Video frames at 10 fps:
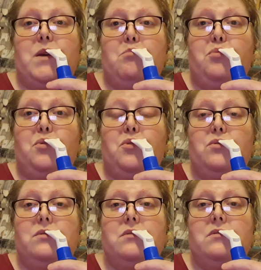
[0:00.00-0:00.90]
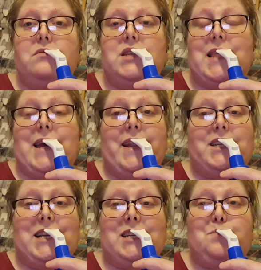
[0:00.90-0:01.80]
being bought to the
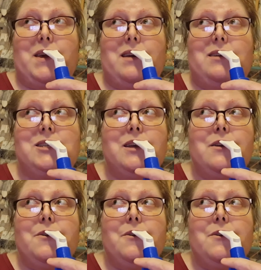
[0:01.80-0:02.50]
NHS, because